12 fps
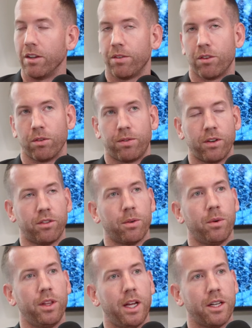So for
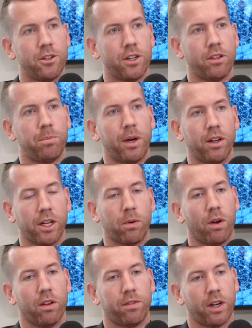someone that just barely
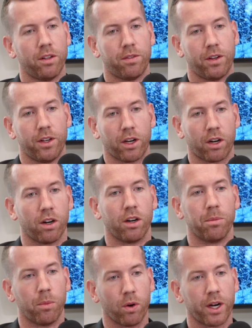qualifies for their current
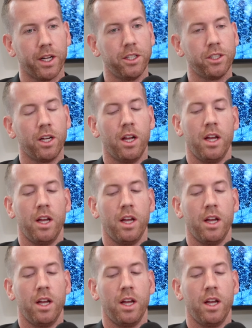mortgage,